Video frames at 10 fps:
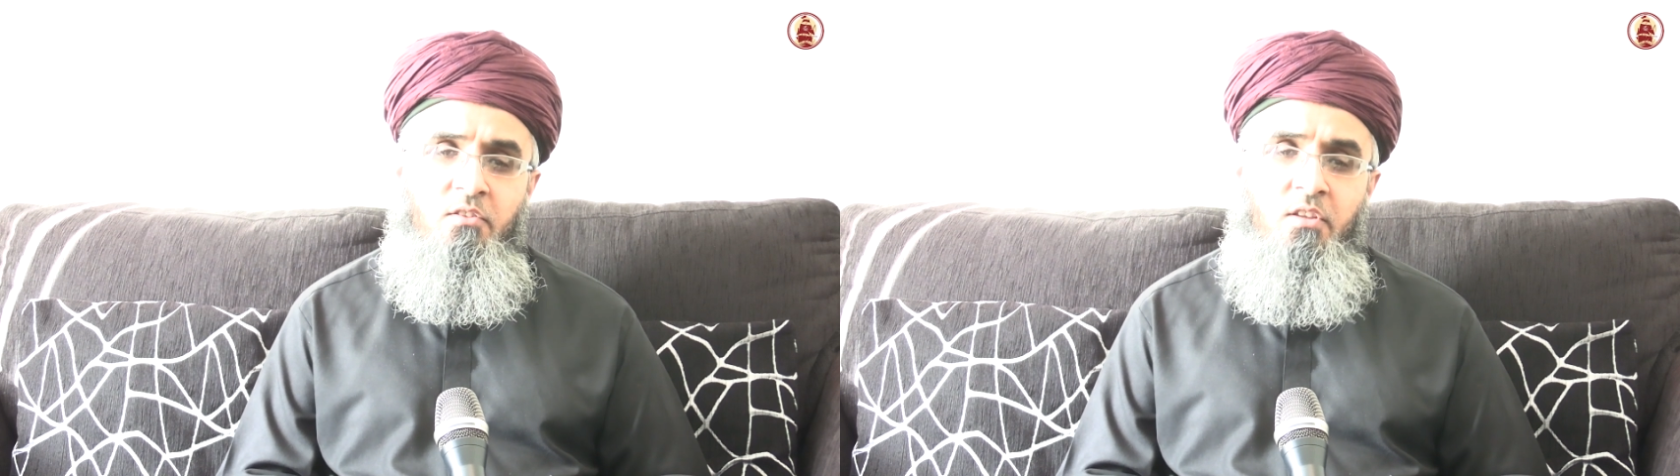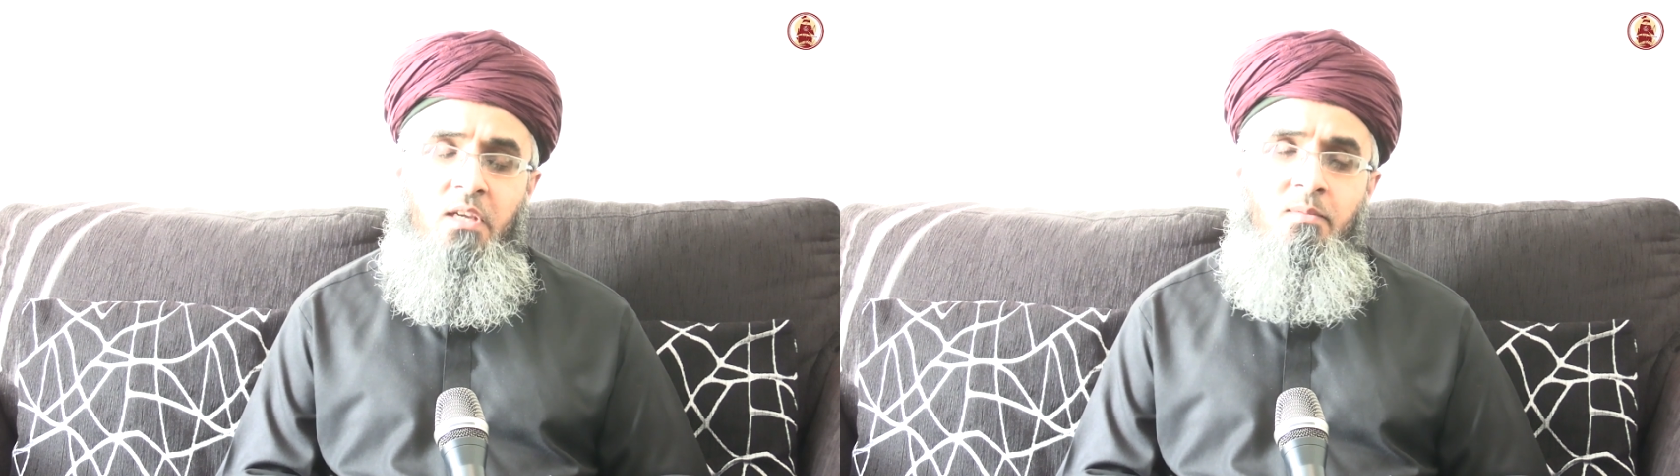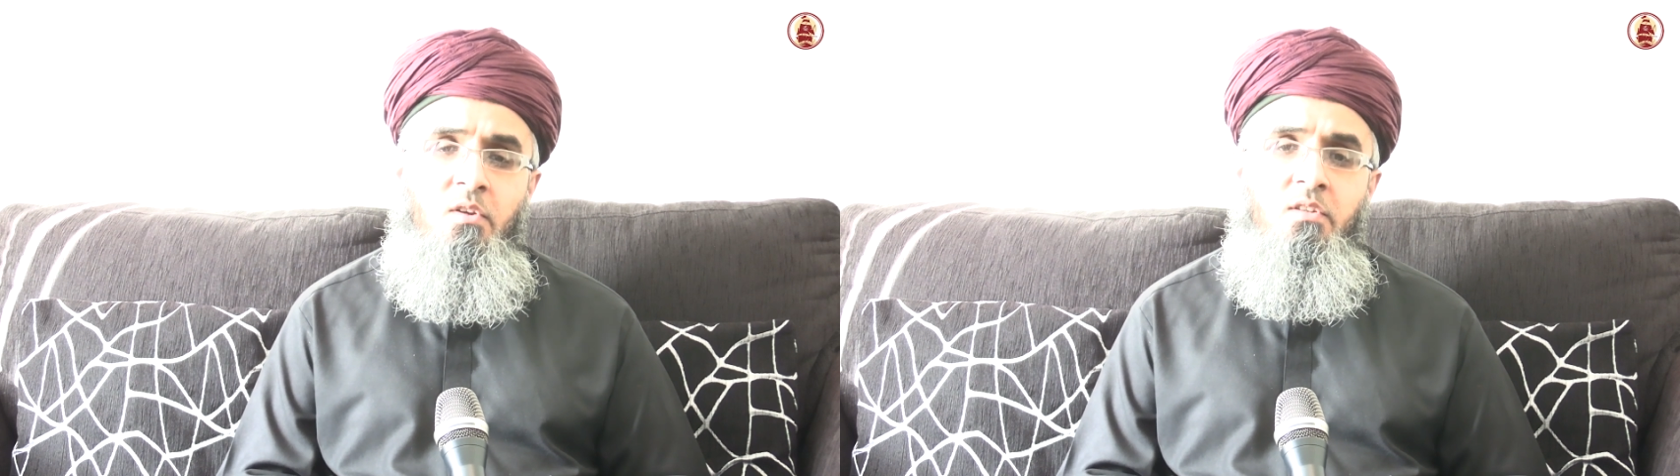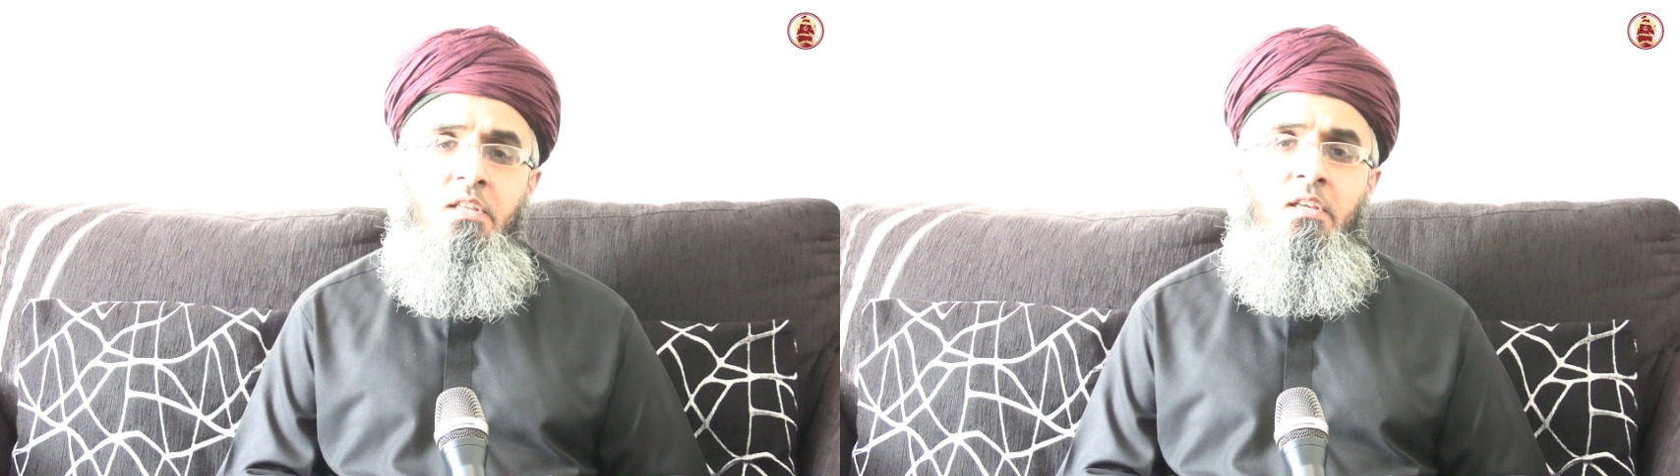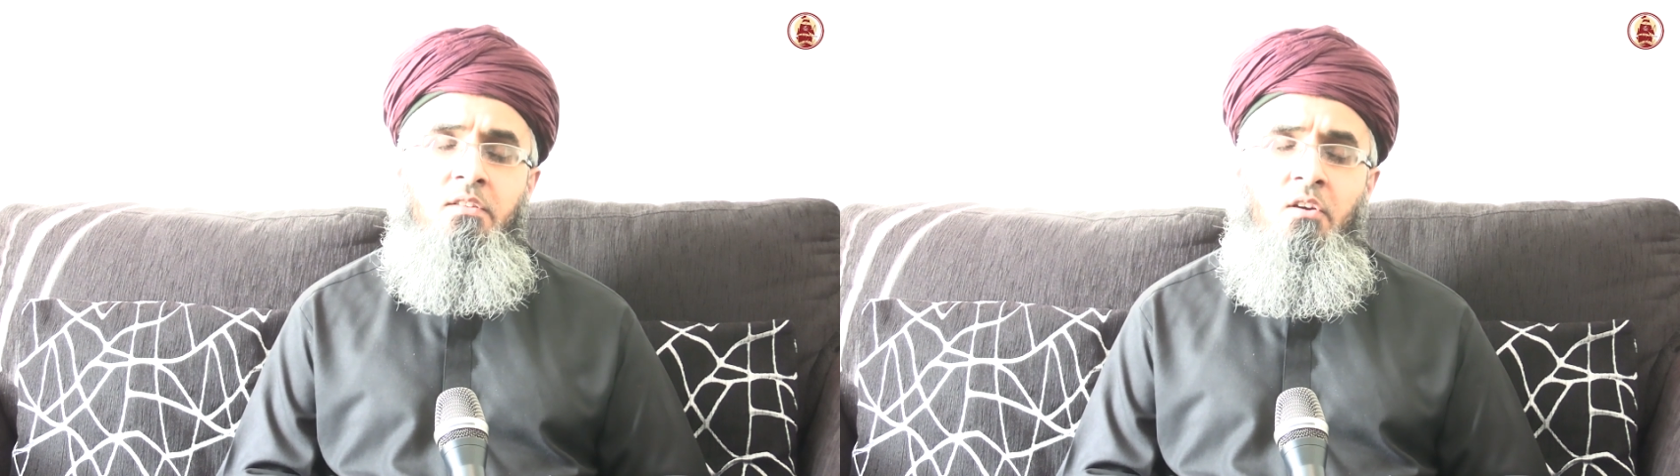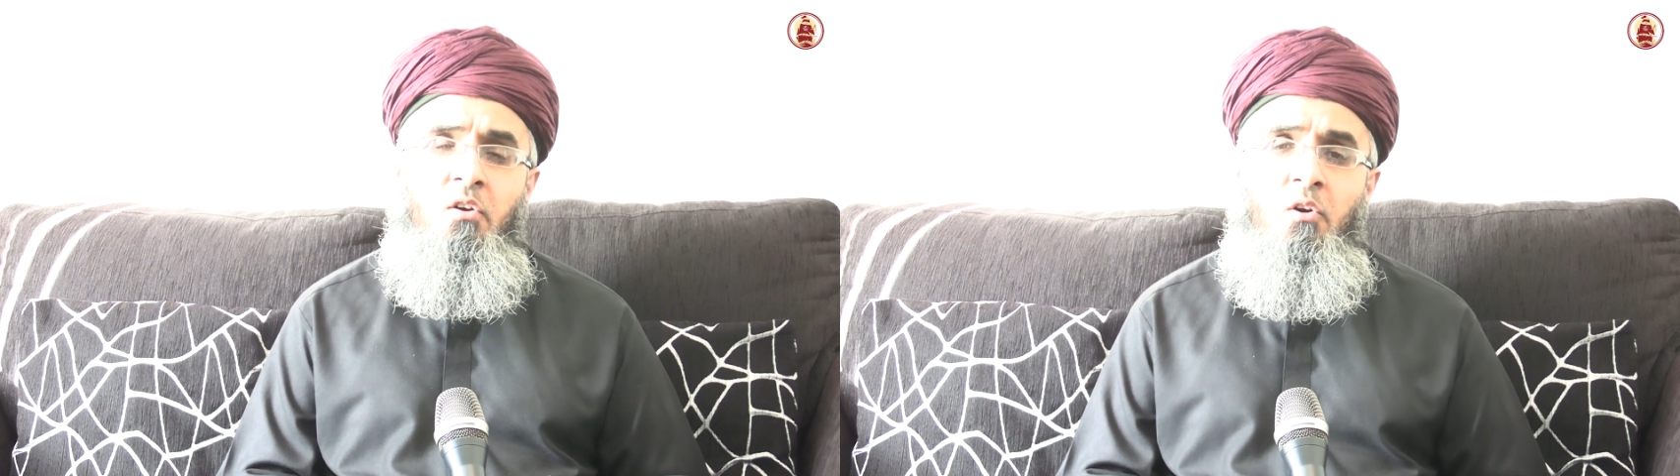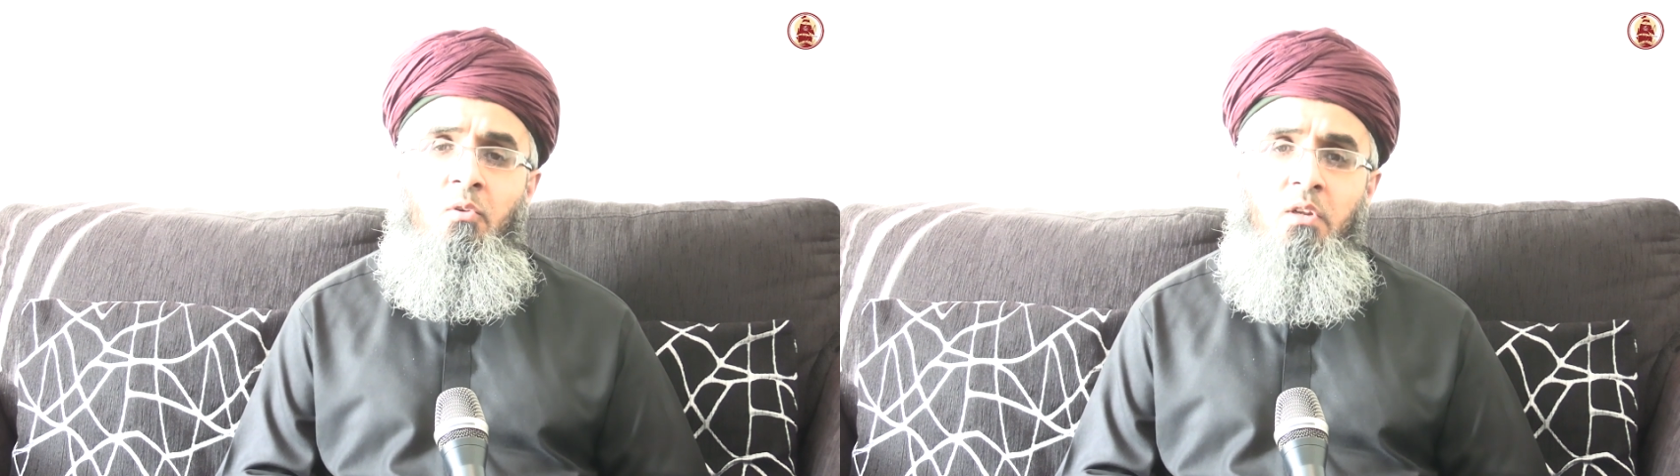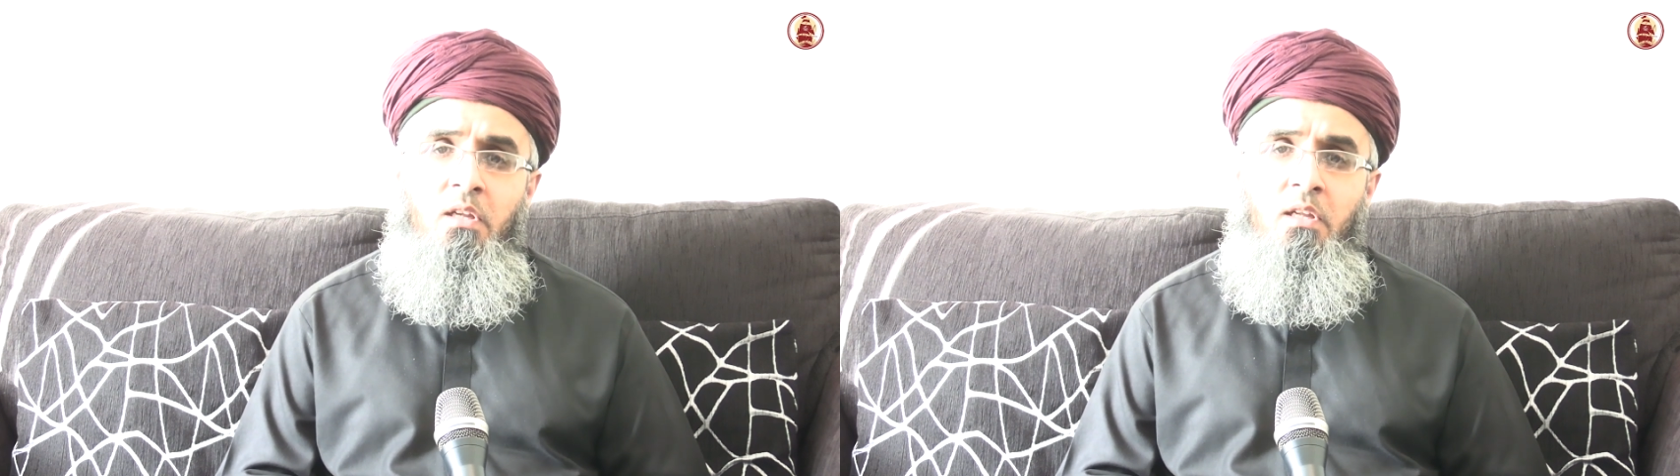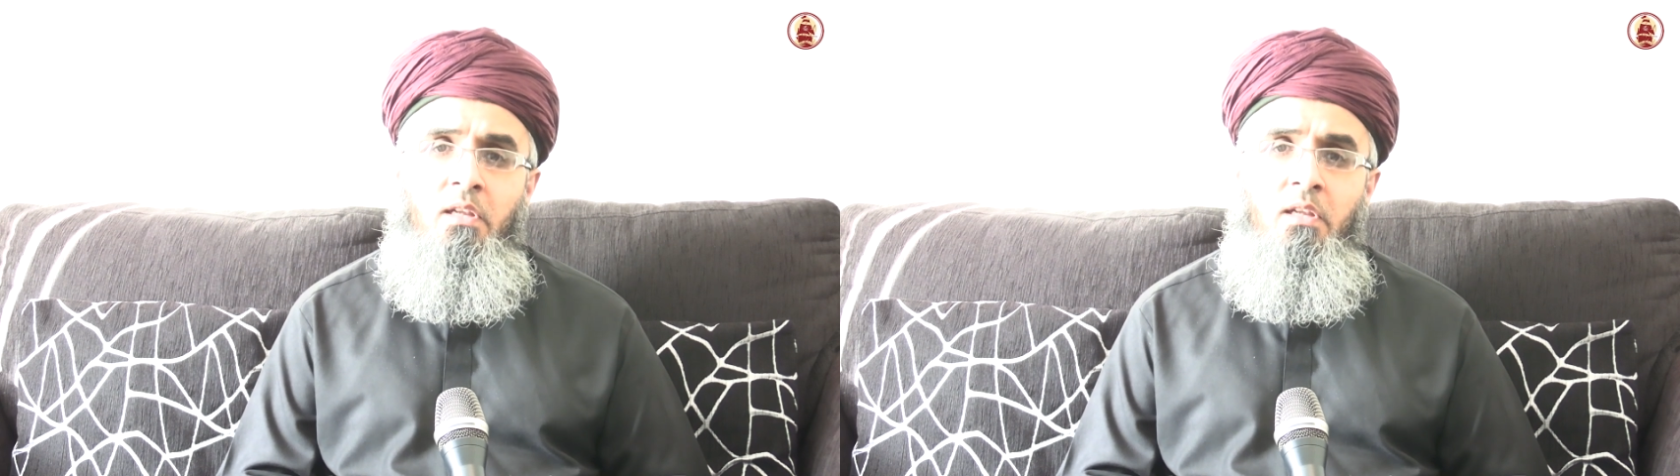to the community as a whole,